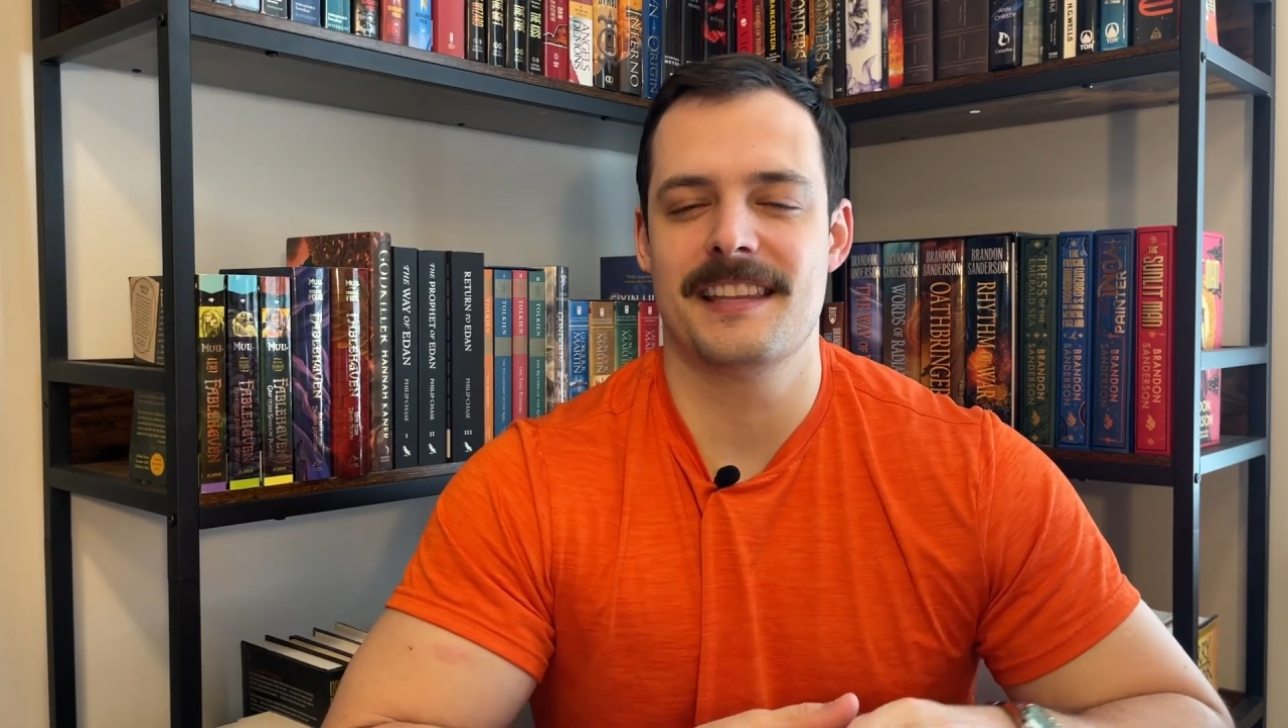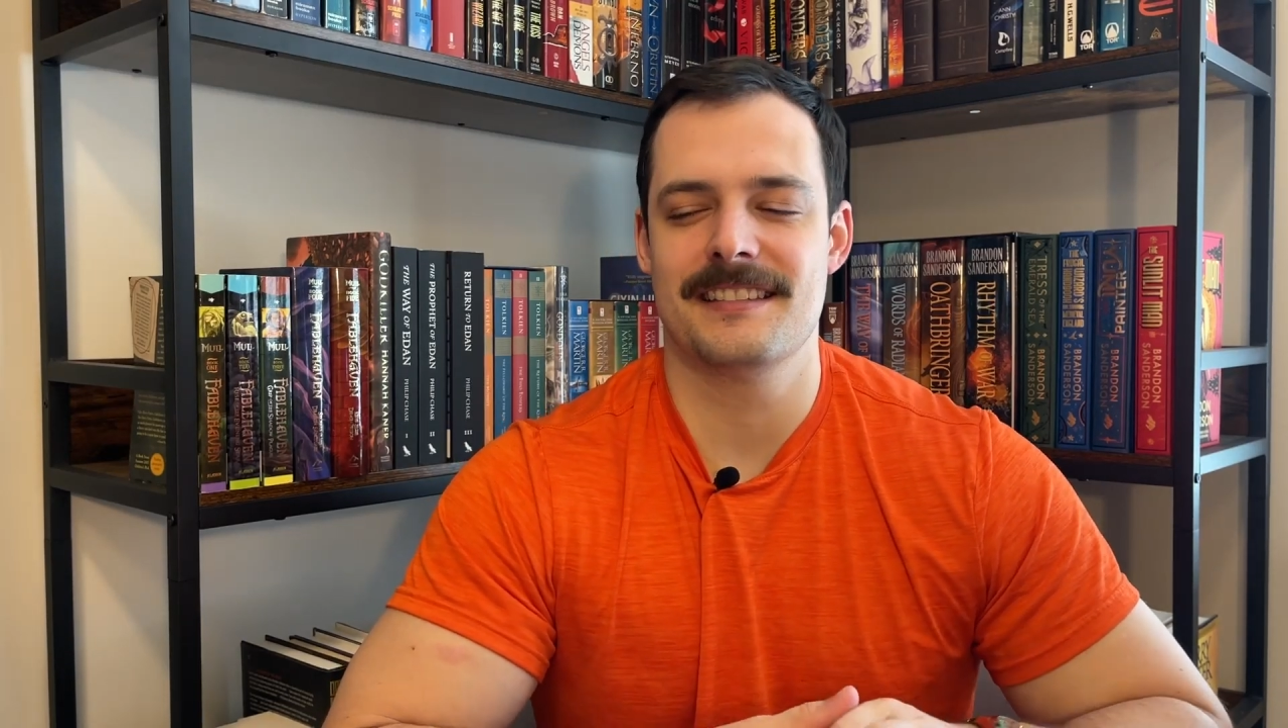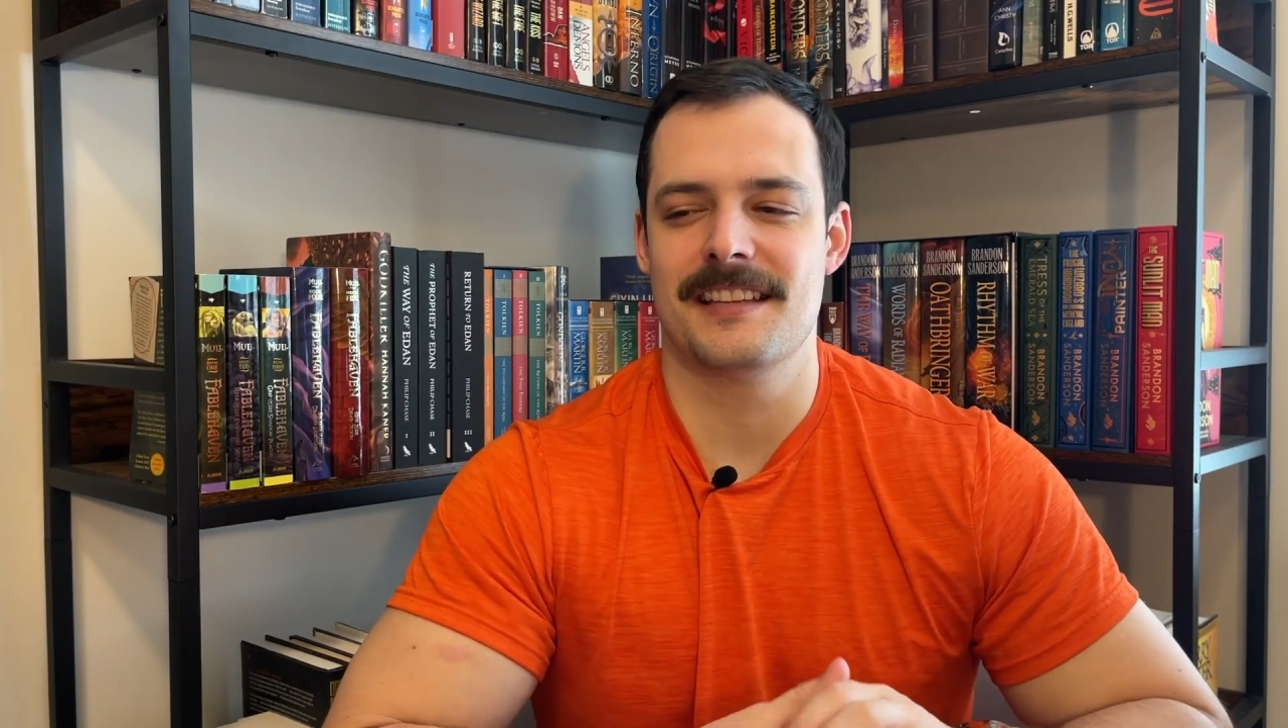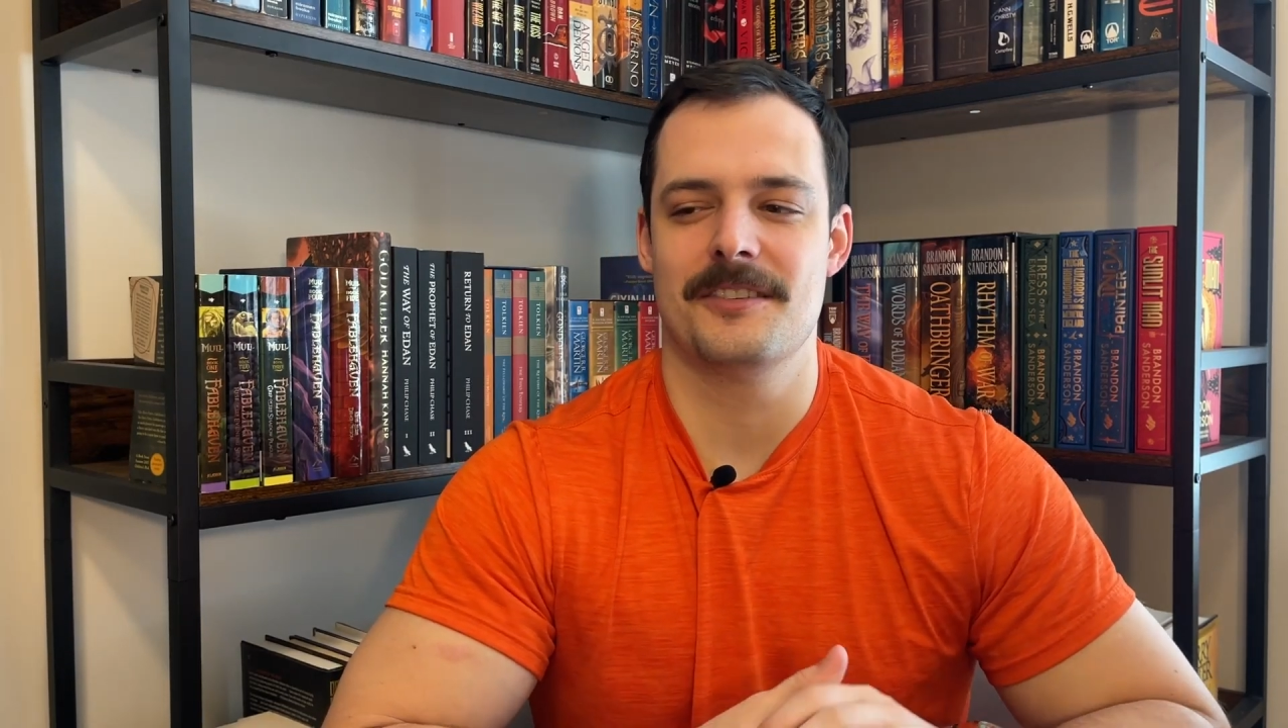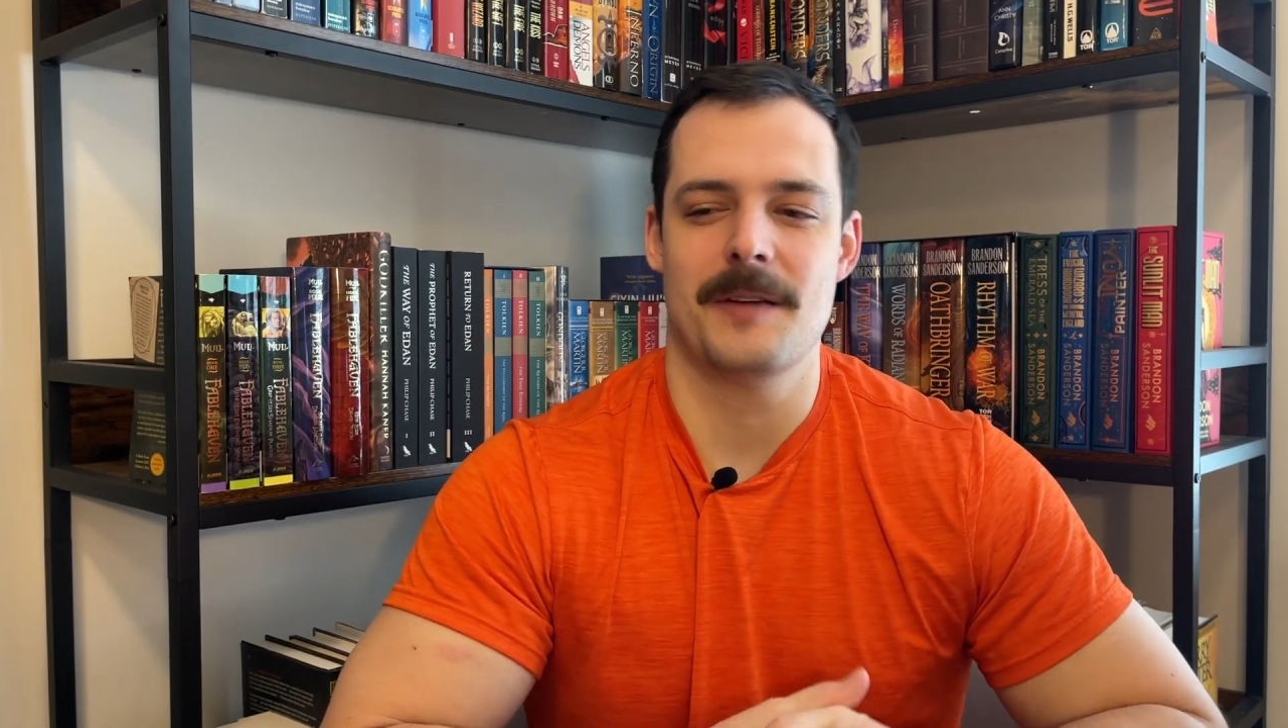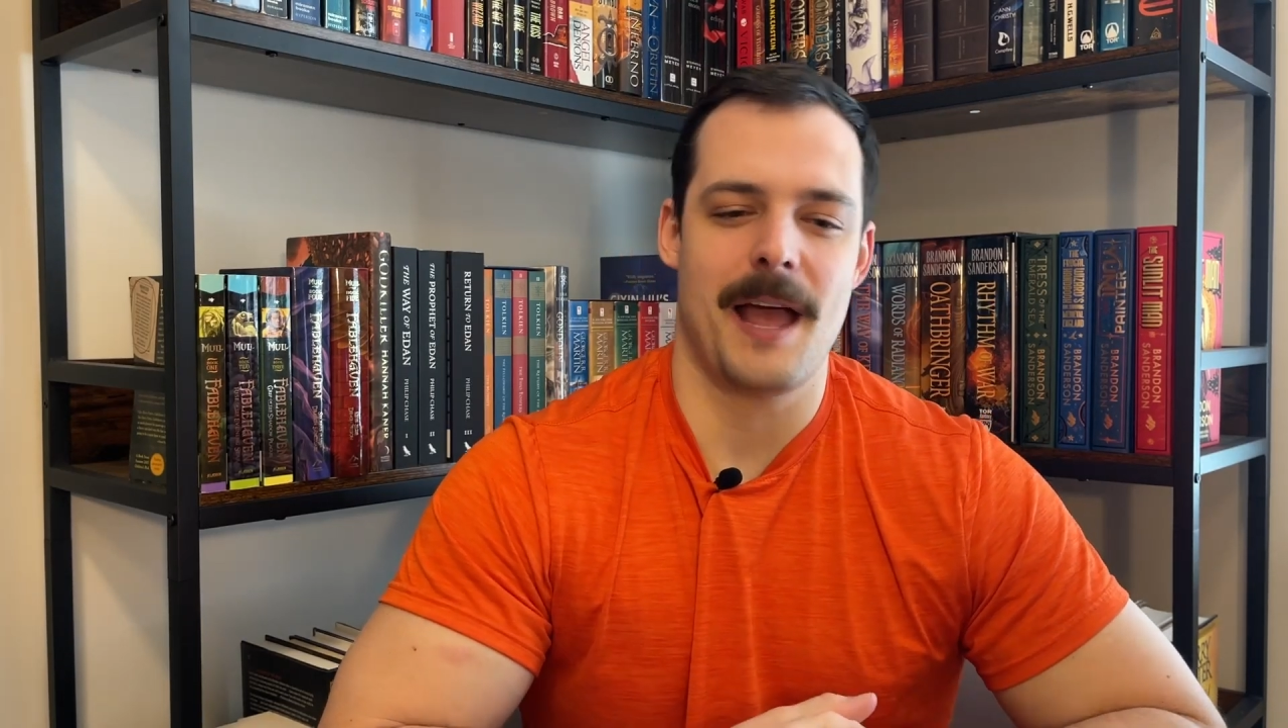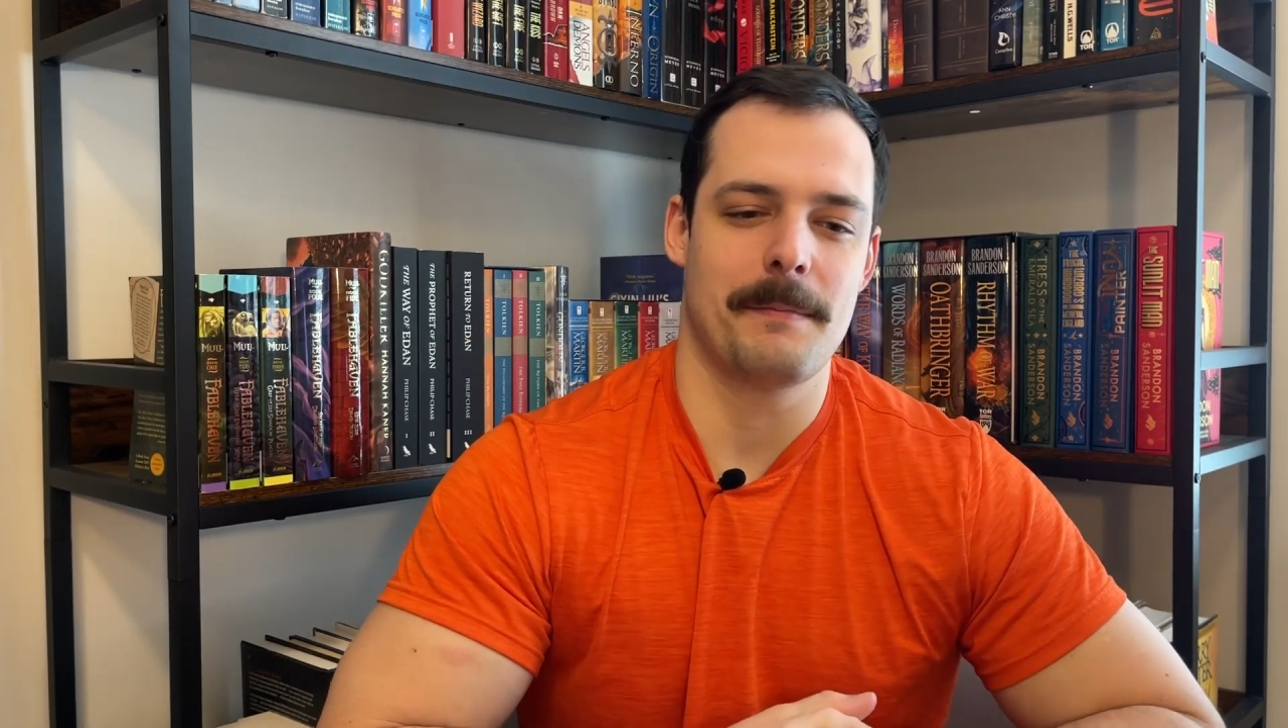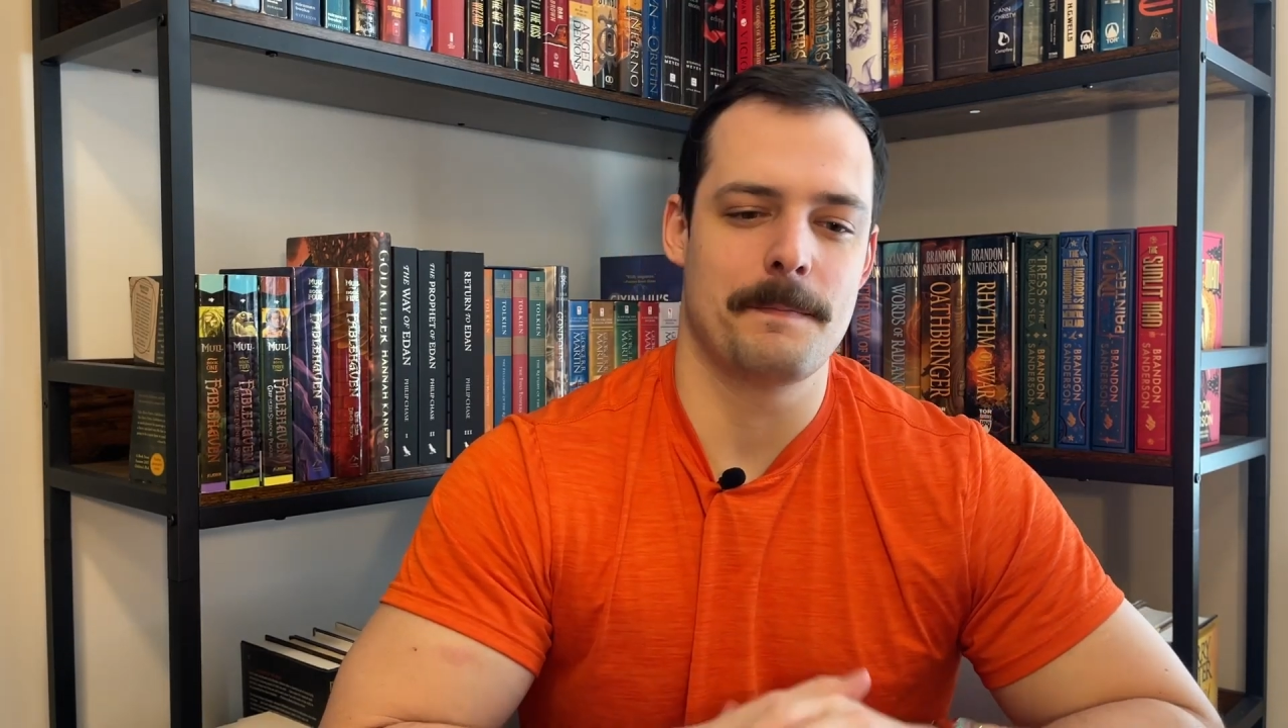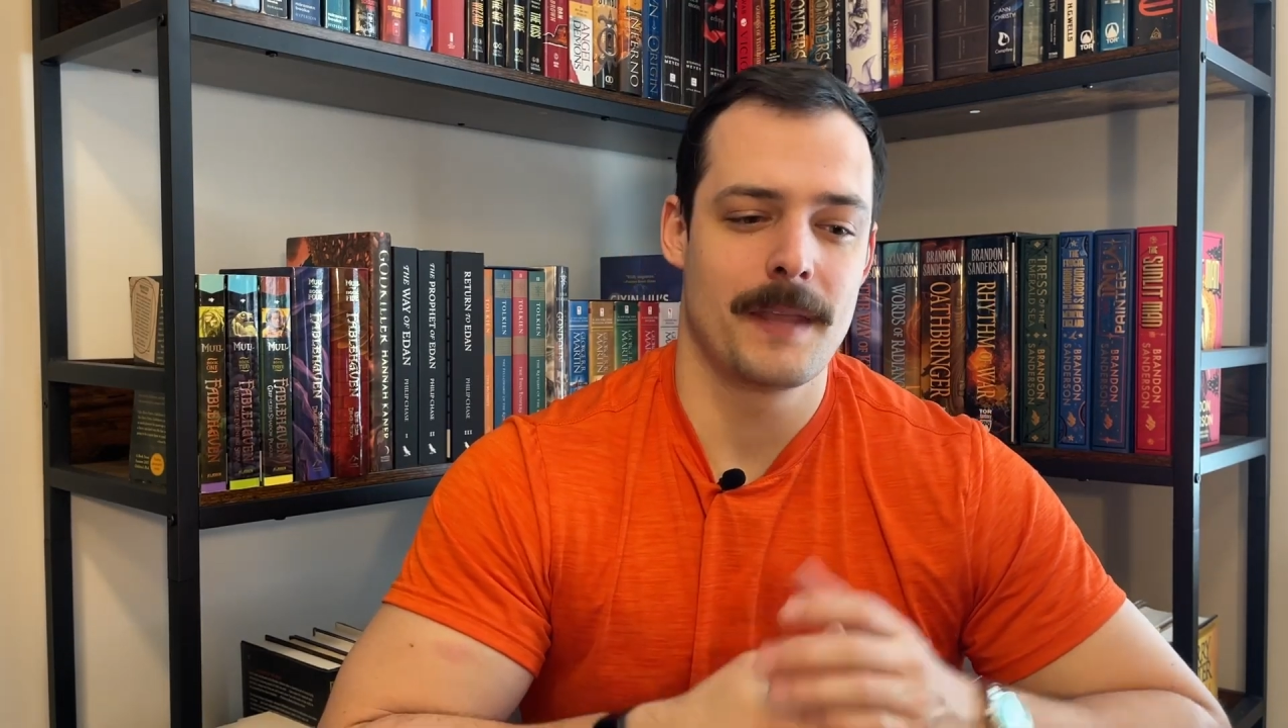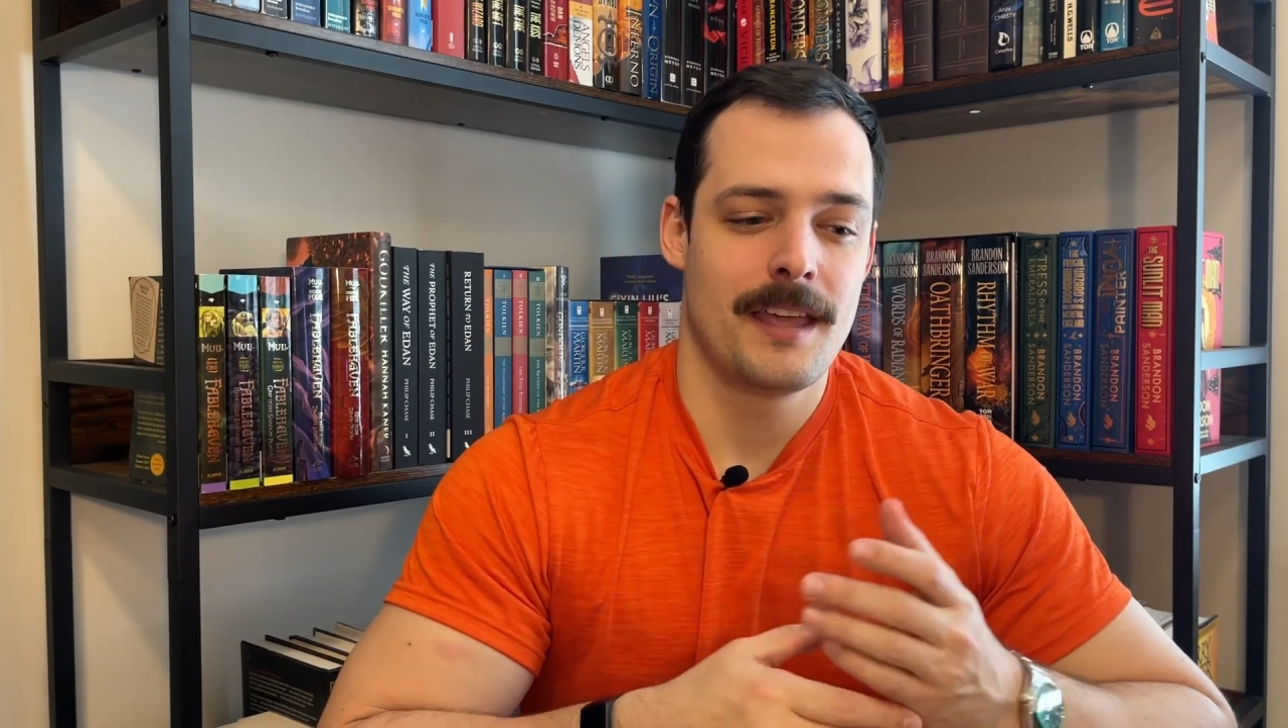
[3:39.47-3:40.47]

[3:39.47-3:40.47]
things that do happen.